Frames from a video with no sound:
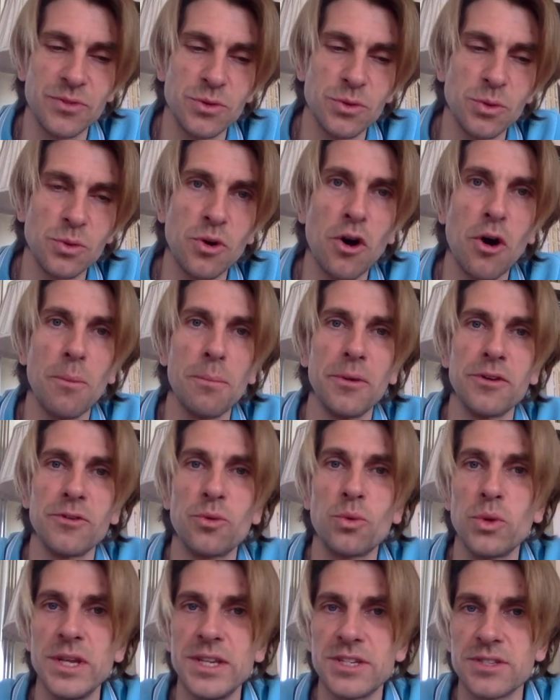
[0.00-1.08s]
to common
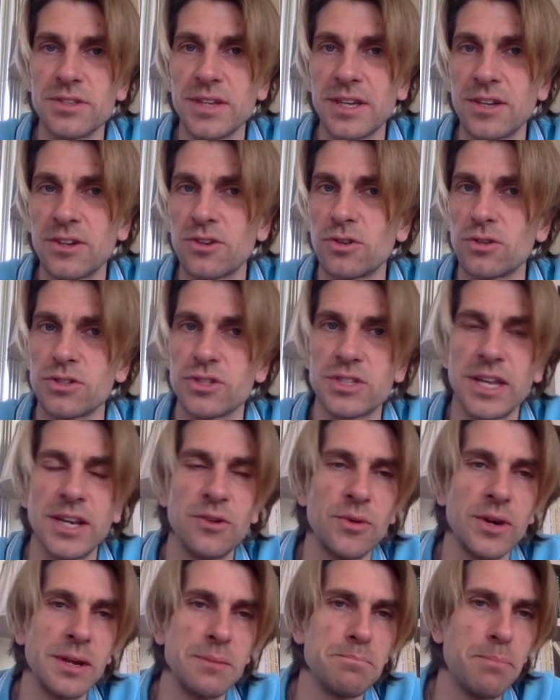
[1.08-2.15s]
reasoning
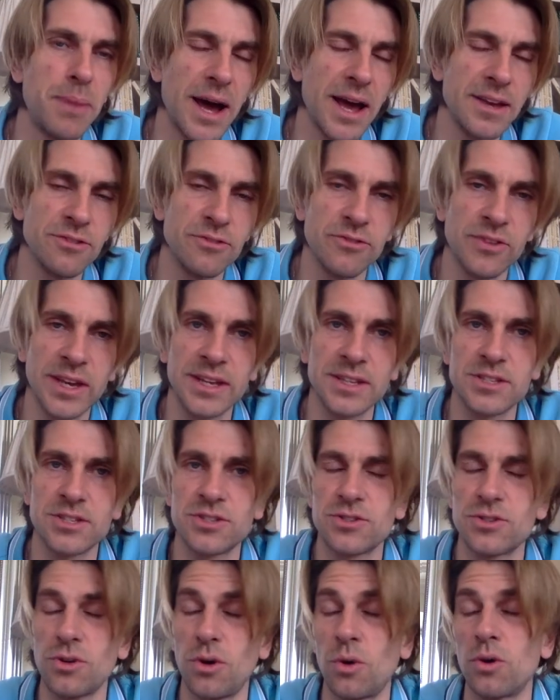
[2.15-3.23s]
considering
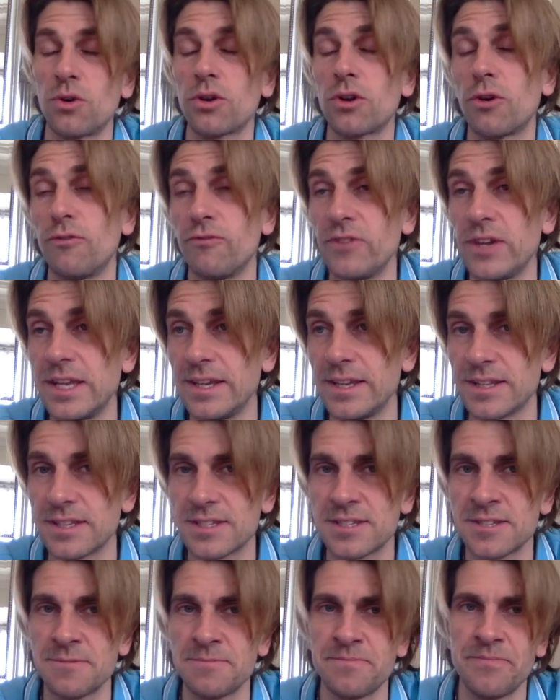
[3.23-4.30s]
bieffects or
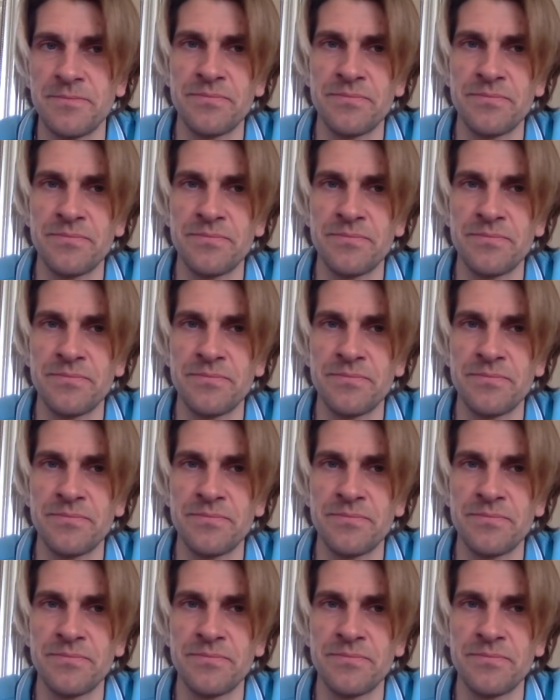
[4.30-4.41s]
convenience.